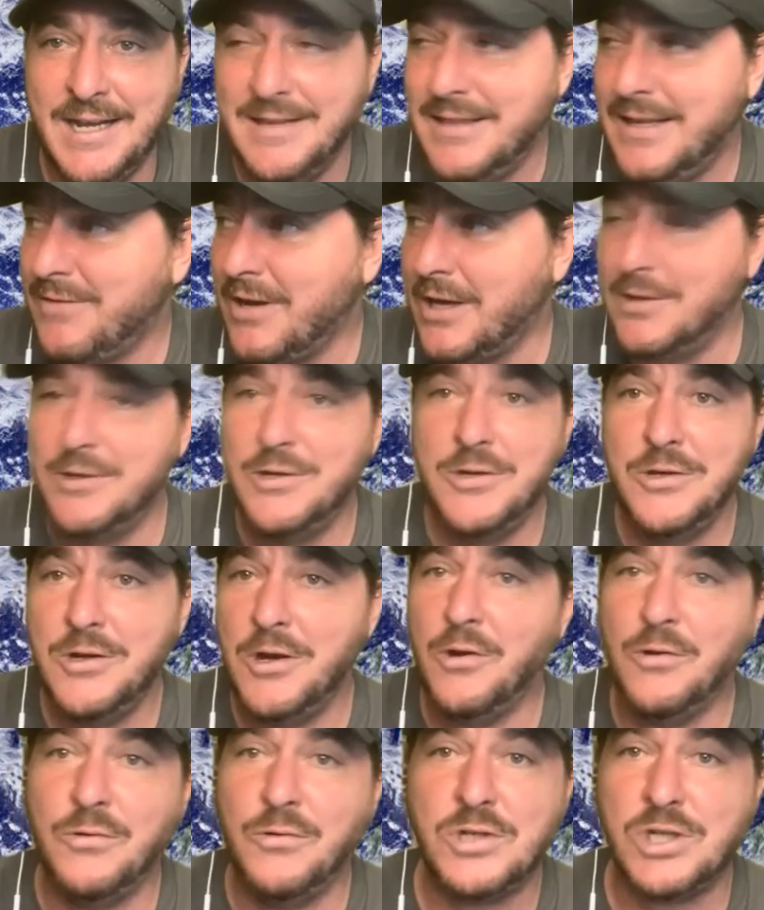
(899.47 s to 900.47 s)
They've got
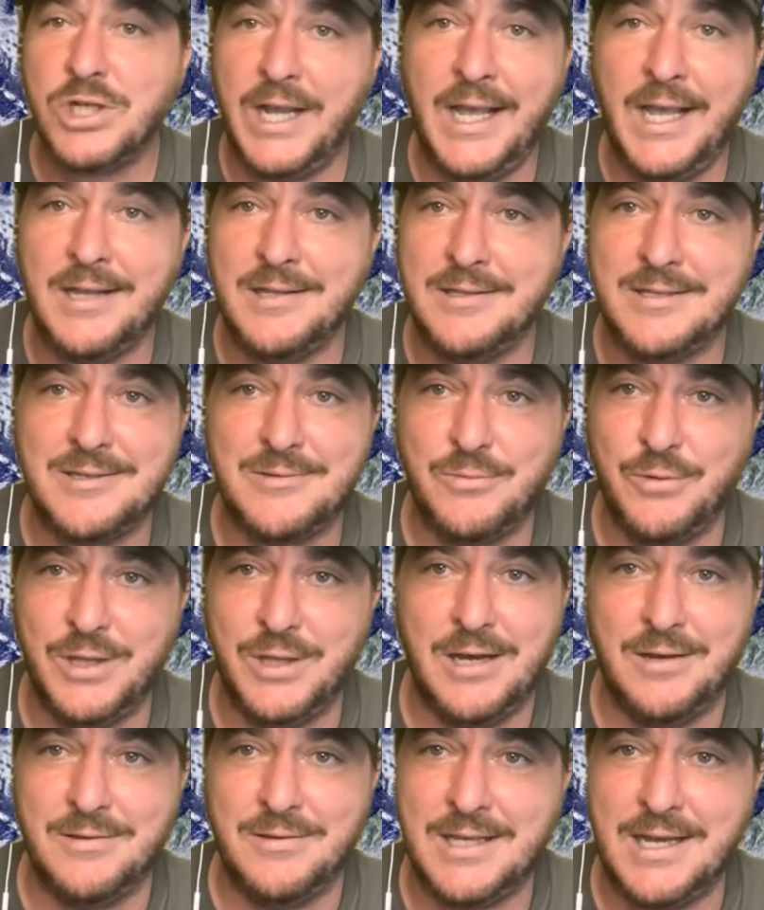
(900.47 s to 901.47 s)
no chance
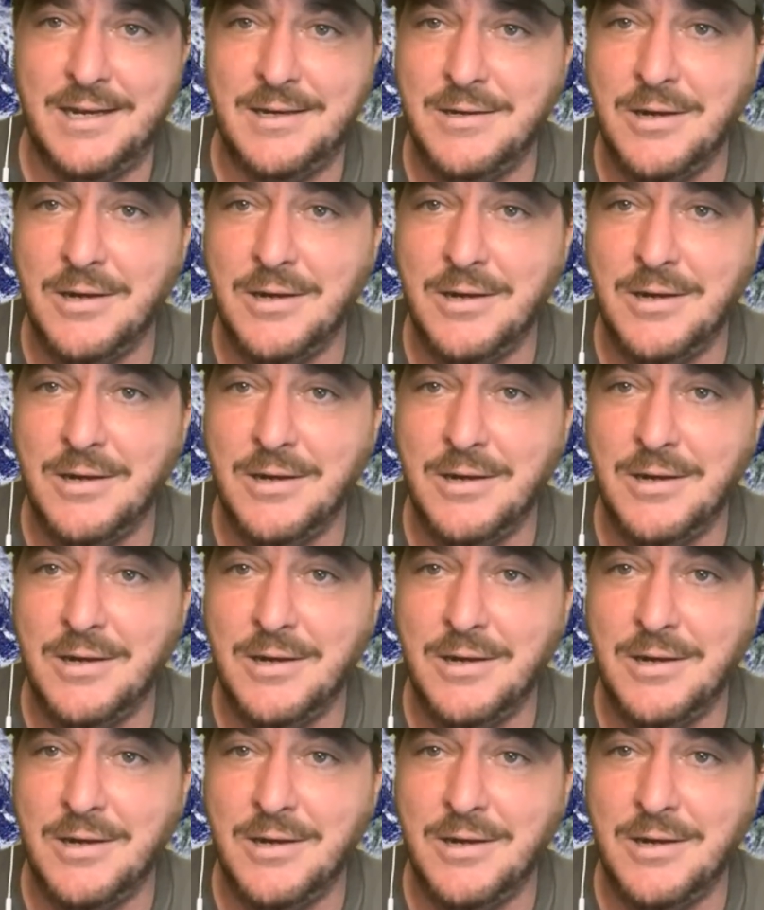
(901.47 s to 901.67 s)
without that,